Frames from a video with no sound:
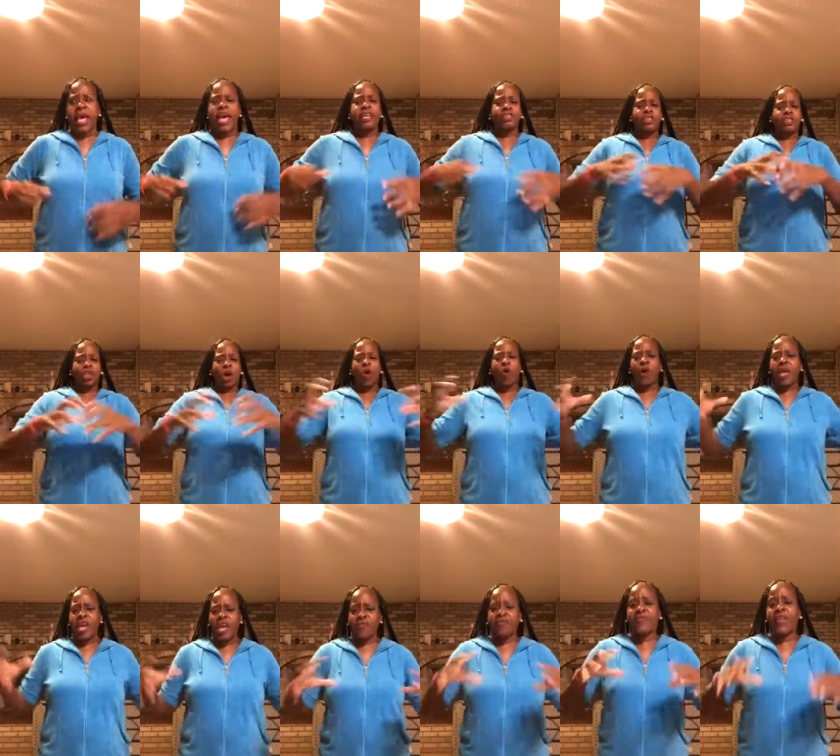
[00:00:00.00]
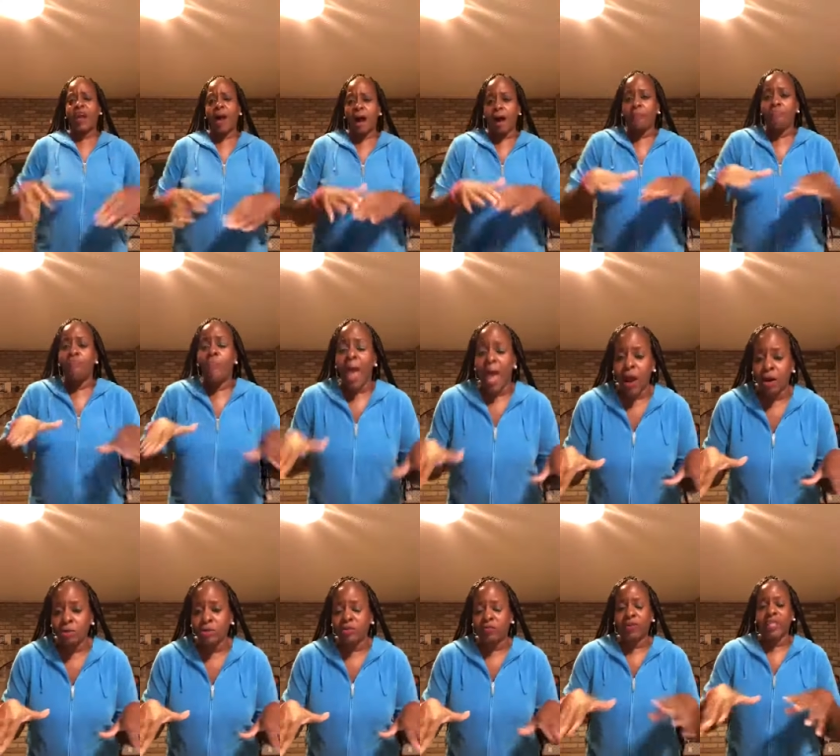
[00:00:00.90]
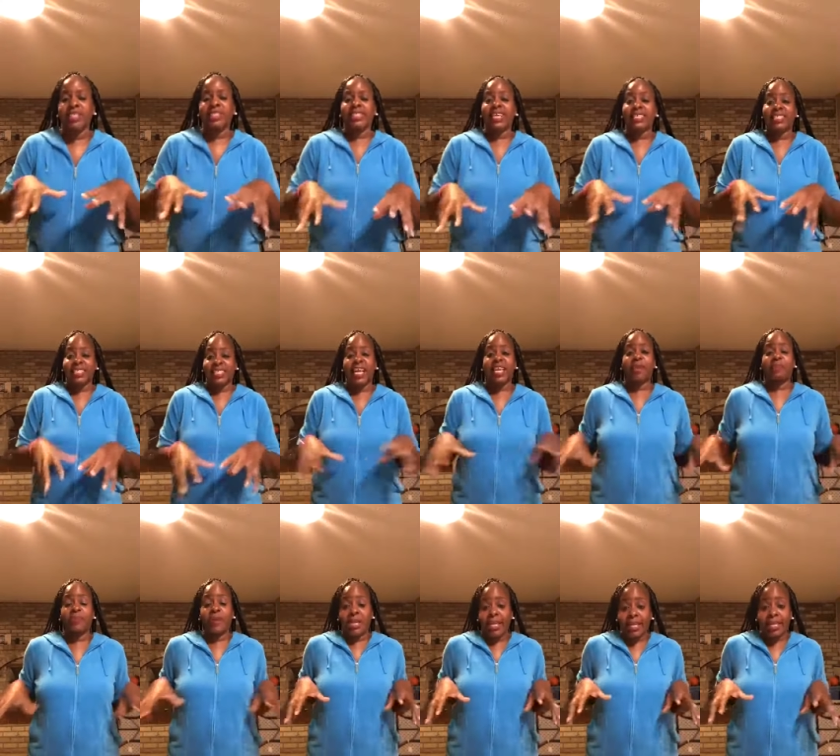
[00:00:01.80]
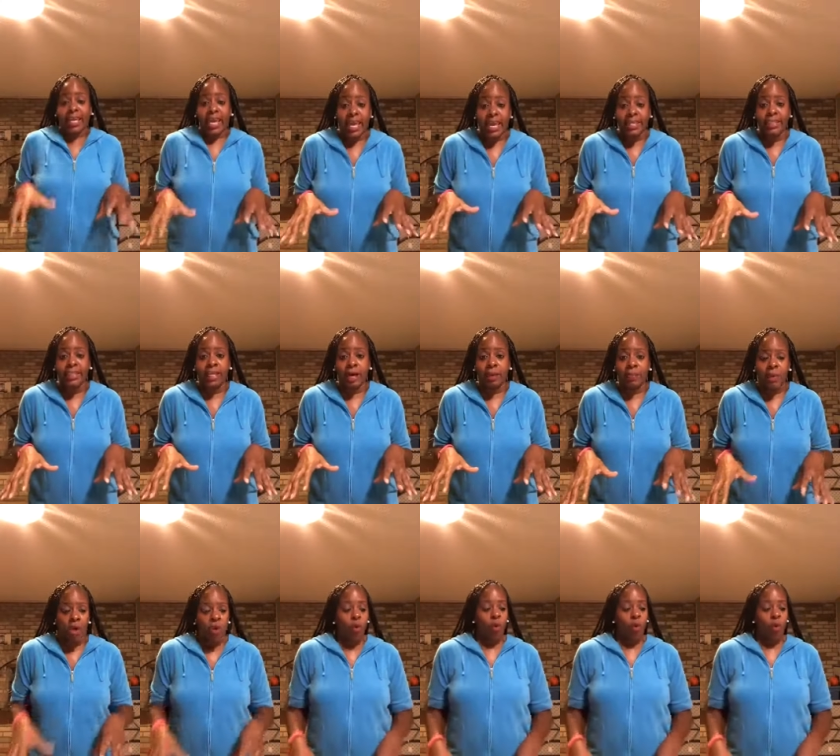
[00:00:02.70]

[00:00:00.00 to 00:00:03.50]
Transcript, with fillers: And so, if there are boundaries that set up in the kingdom,